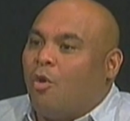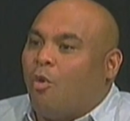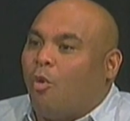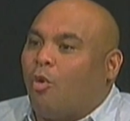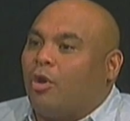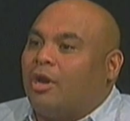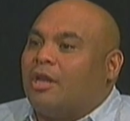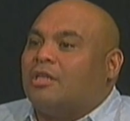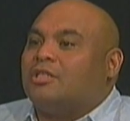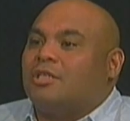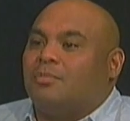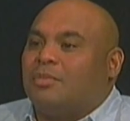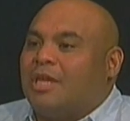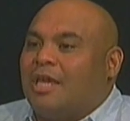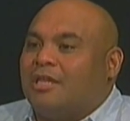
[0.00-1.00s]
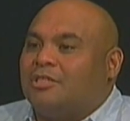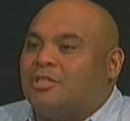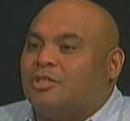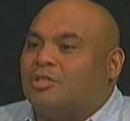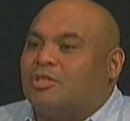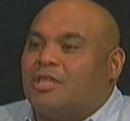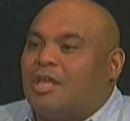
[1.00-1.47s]
or in some
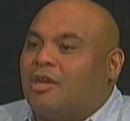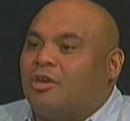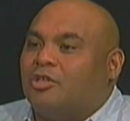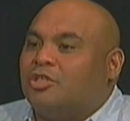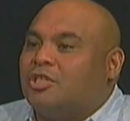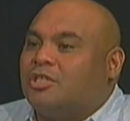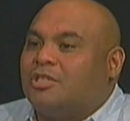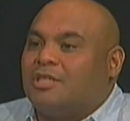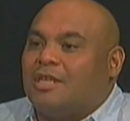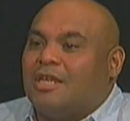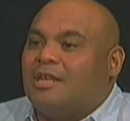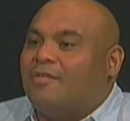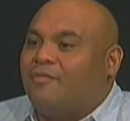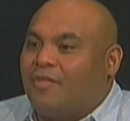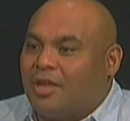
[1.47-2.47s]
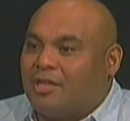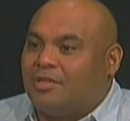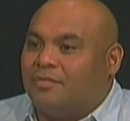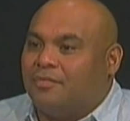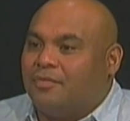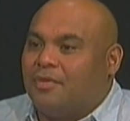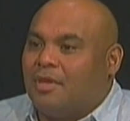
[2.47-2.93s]
cases that are just ineffective.